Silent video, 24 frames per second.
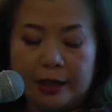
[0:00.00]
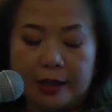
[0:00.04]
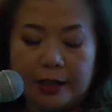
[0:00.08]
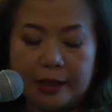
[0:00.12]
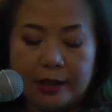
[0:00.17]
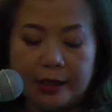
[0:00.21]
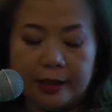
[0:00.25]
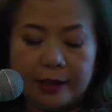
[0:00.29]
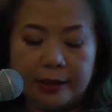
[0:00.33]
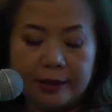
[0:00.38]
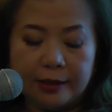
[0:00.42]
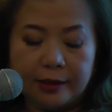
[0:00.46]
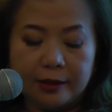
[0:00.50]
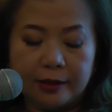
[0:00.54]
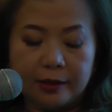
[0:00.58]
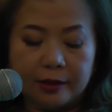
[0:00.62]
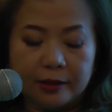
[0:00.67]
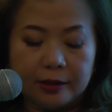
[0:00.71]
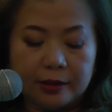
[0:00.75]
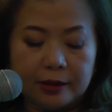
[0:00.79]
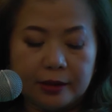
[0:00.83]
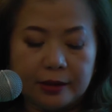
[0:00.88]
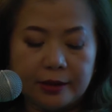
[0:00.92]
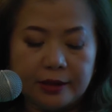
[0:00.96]
And
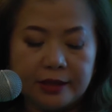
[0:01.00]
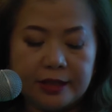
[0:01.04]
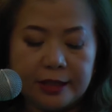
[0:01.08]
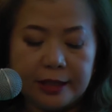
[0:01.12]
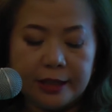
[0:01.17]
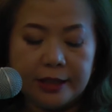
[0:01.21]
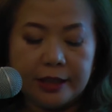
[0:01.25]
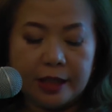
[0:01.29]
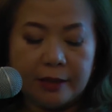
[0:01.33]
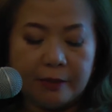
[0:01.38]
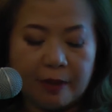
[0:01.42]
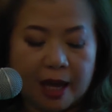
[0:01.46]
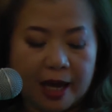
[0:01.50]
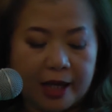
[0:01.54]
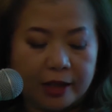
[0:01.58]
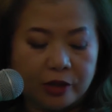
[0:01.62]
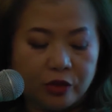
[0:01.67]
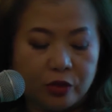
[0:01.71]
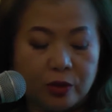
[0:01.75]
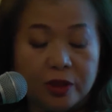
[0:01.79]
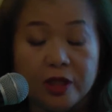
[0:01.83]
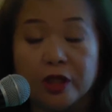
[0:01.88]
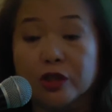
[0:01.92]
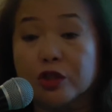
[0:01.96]
indeed, I'm
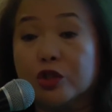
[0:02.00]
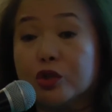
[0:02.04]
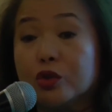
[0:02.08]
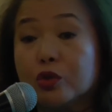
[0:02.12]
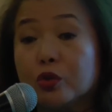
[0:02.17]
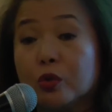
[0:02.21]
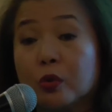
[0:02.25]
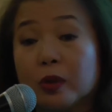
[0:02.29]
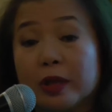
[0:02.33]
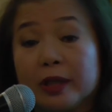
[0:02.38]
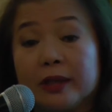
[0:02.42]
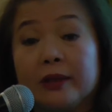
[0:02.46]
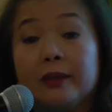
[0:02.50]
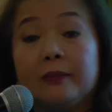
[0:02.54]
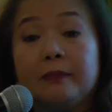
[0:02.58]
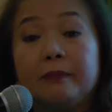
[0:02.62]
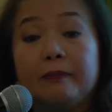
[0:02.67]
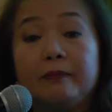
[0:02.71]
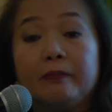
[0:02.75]
actually a steward.